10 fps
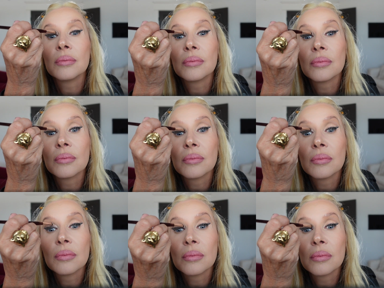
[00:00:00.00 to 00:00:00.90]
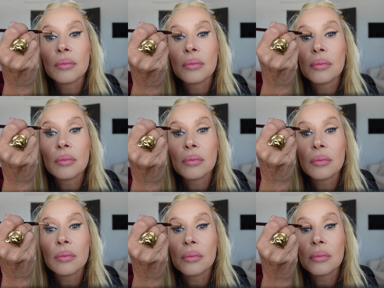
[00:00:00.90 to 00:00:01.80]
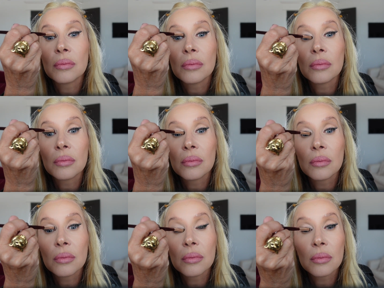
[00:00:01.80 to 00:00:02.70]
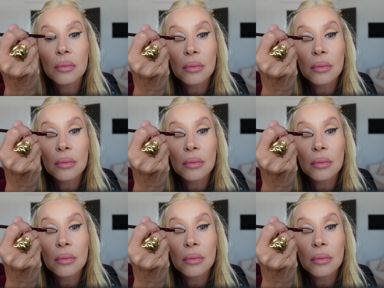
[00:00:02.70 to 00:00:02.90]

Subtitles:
Nobody speaks.